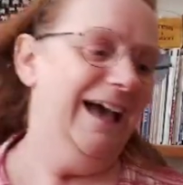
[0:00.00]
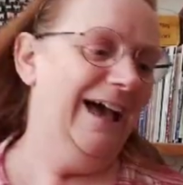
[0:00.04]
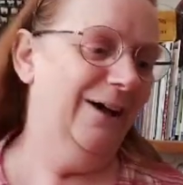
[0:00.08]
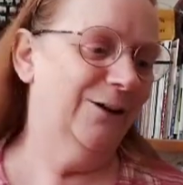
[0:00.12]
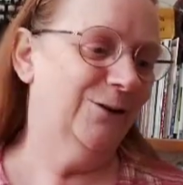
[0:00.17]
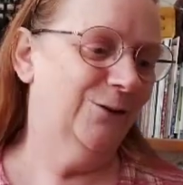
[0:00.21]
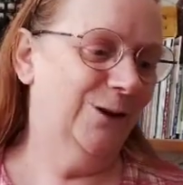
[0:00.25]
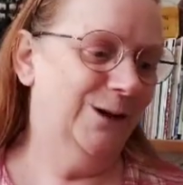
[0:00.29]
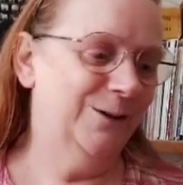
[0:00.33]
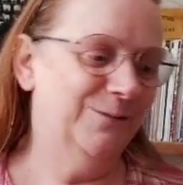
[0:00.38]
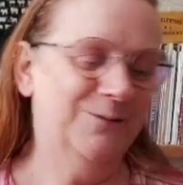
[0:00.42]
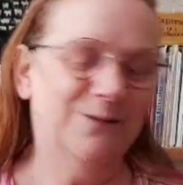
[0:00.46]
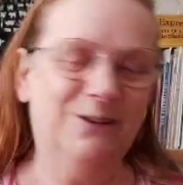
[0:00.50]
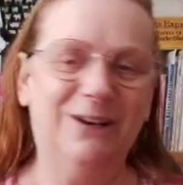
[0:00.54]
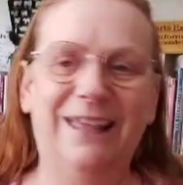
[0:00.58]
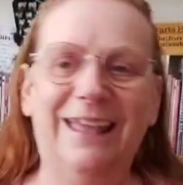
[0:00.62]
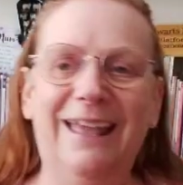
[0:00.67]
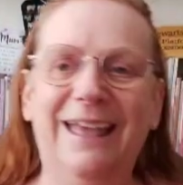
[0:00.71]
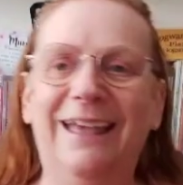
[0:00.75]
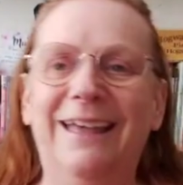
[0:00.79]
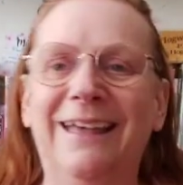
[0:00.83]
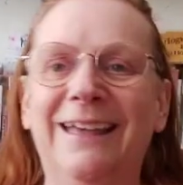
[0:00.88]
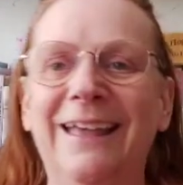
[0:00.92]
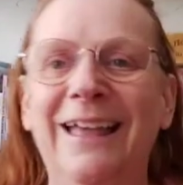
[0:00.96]
how do I put
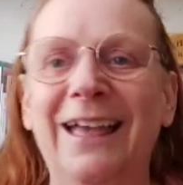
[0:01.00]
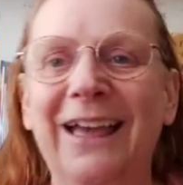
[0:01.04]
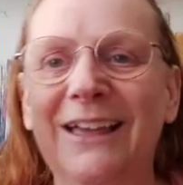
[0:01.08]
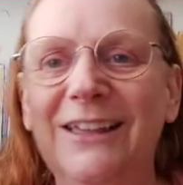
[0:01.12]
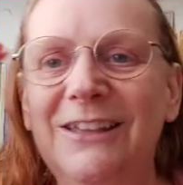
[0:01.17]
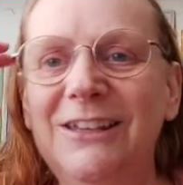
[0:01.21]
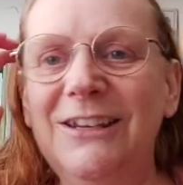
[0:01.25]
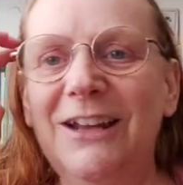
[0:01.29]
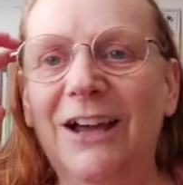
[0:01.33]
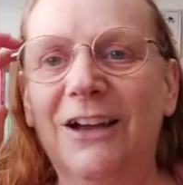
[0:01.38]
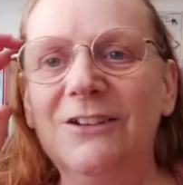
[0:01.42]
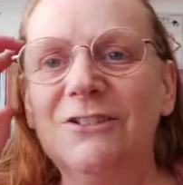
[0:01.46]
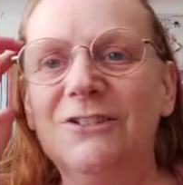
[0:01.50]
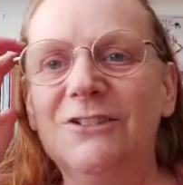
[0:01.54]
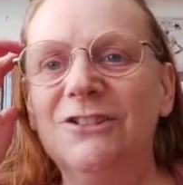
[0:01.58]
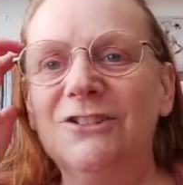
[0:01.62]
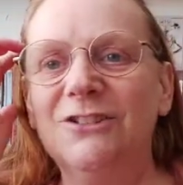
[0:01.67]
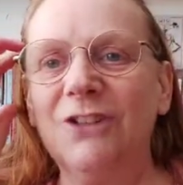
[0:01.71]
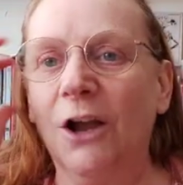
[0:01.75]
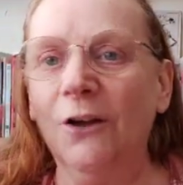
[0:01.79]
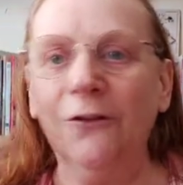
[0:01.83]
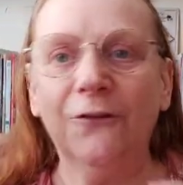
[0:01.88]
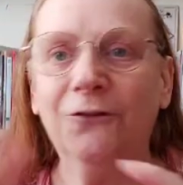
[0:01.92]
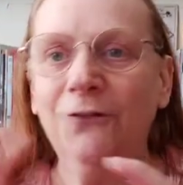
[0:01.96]
it? You know,
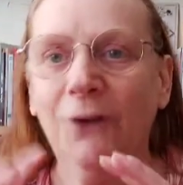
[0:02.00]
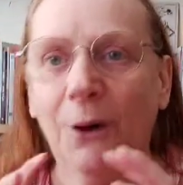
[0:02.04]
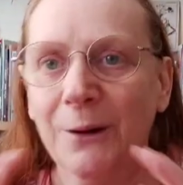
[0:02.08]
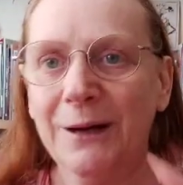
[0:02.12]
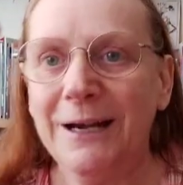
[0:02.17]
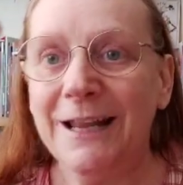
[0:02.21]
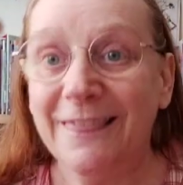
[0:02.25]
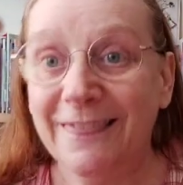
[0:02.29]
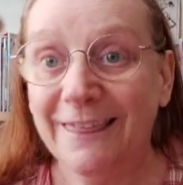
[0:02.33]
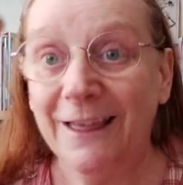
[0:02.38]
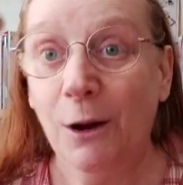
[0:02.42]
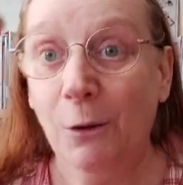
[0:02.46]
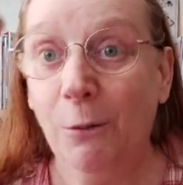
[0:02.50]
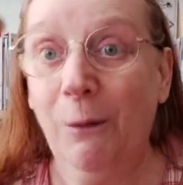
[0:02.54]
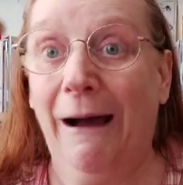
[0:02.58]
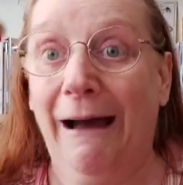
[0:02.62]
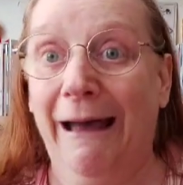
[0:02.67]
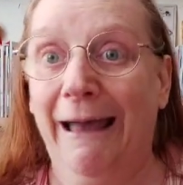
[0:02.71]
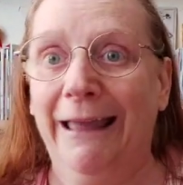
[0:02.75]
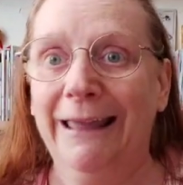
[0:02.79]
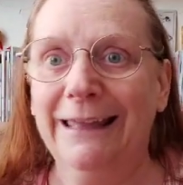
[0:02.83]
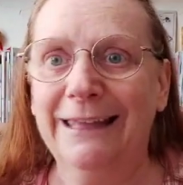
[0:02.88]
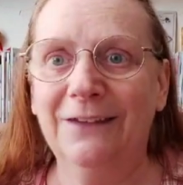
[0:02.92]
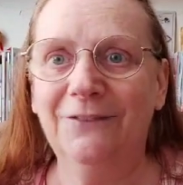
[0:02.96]
don't throw anything
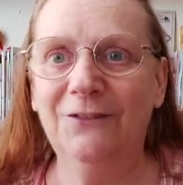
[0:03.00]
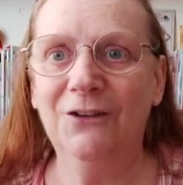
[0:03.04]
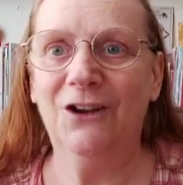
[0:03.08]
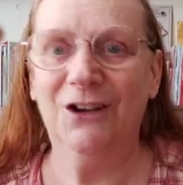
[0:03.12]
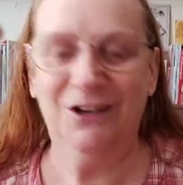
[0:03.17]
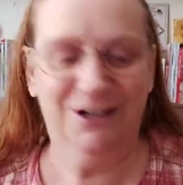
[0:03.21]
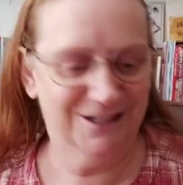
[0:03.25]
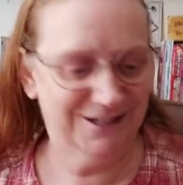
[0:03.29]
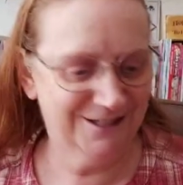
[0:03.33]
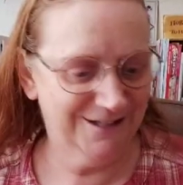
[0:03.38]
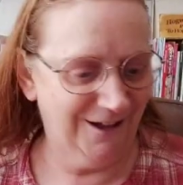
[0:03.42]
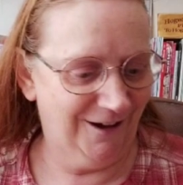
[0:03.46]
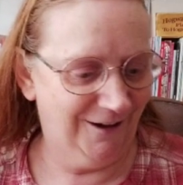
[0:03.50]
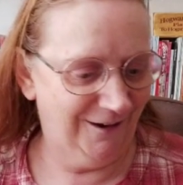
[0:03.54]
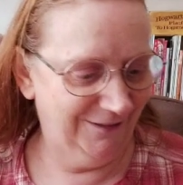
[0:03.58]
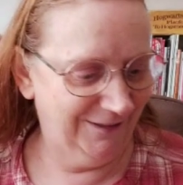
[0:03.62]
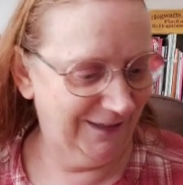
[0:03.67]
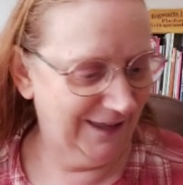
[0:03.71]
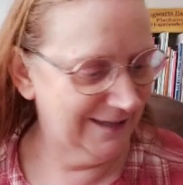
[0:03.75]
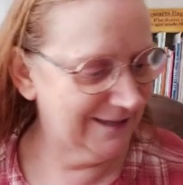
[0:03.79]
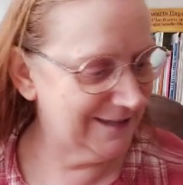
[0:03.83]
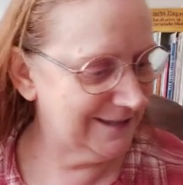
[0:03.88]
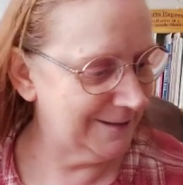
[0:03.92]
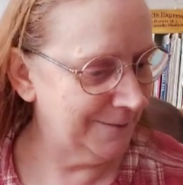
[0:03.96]
away if you're going to
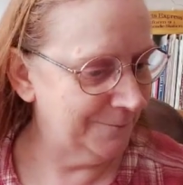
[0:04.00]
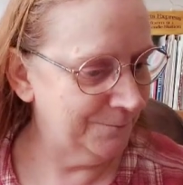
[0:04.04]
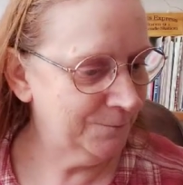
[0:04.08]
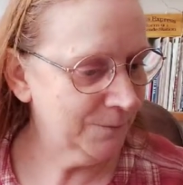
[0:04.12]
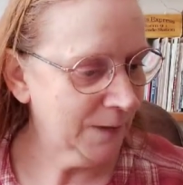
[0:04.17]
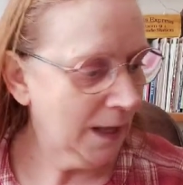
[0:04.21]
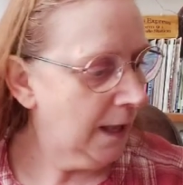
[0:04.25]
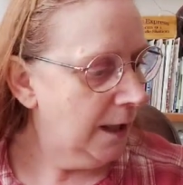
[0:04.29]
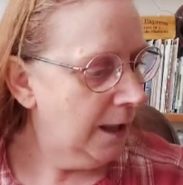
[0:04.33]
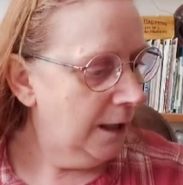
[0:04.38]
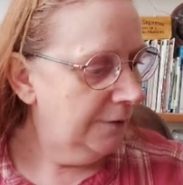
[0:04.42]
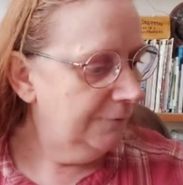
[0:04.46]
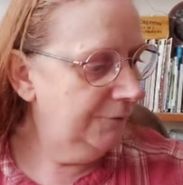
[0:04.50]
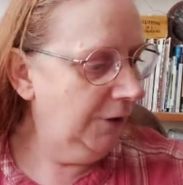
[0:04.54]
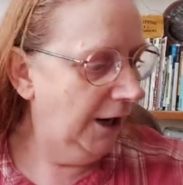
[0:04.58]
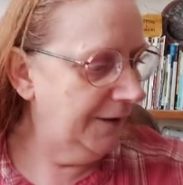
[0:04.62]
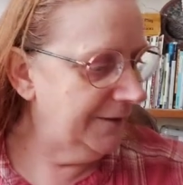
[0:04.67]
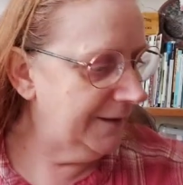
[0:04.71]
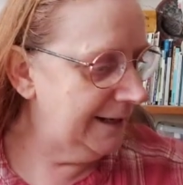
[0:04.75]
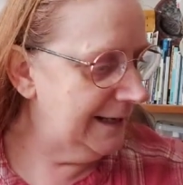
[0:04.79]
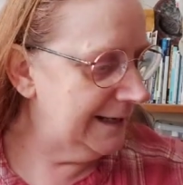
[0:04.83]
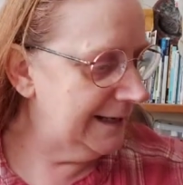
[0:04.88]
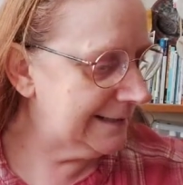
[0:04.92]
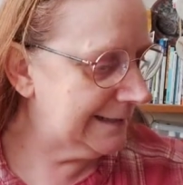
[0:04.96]
start this.
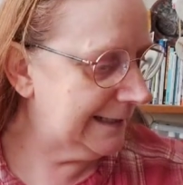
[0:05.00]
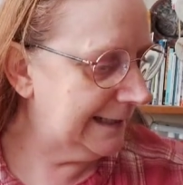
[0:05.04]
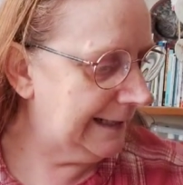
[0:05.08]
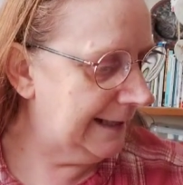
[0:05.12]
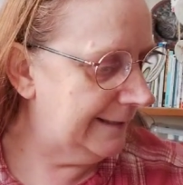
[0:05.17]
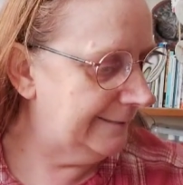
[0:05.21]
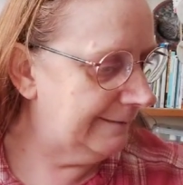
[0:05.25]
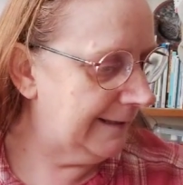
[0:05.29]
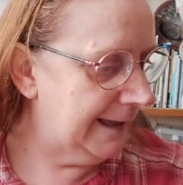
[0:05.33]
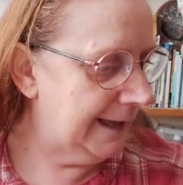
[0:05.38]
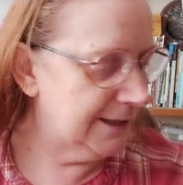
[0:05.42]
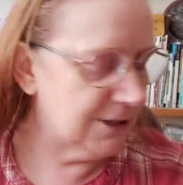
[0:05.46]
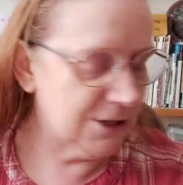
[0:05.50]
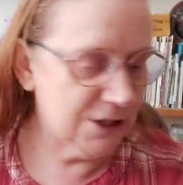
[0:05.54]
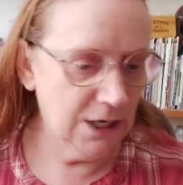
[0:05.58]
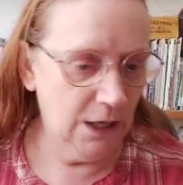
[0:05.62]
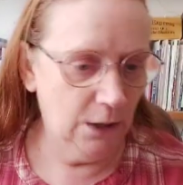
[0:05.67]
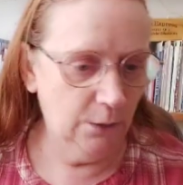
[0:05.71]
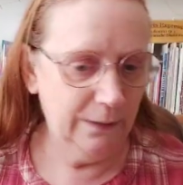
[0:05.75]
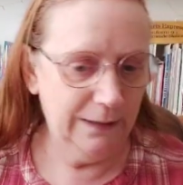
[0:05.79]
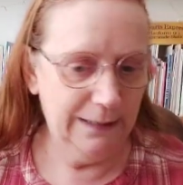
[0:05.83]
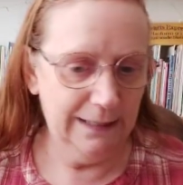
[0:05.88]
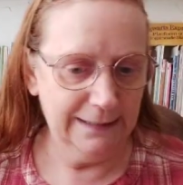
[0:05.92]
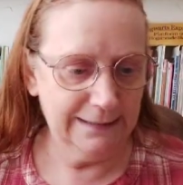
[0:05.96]
Right then, let's get in there,
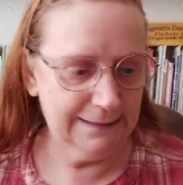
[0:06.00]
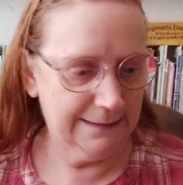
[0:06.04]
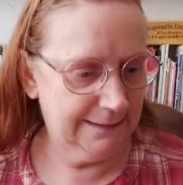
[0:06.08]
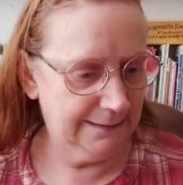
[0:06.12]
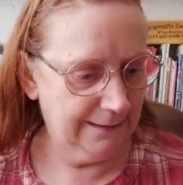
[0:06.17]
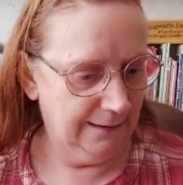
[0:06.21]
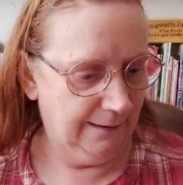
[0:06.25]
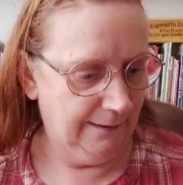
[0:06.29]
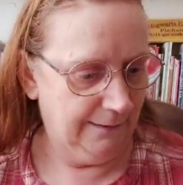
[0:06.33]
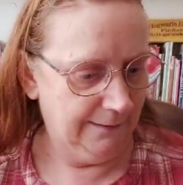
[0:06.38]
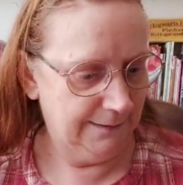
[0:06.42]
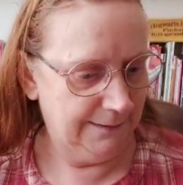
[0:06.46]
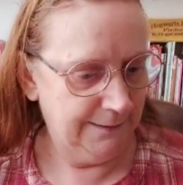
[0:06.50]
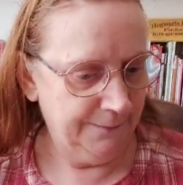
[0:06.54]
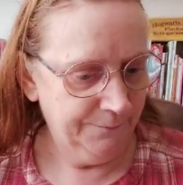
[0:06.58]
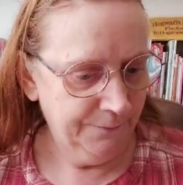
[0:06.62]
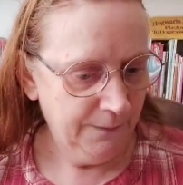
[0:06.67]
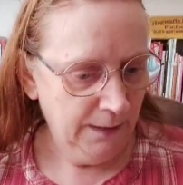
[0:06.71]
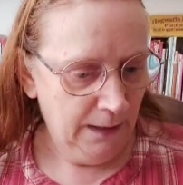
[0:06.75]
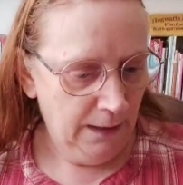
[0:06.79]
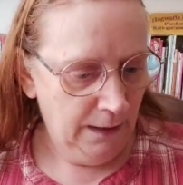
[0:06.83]
shall we? Let's start.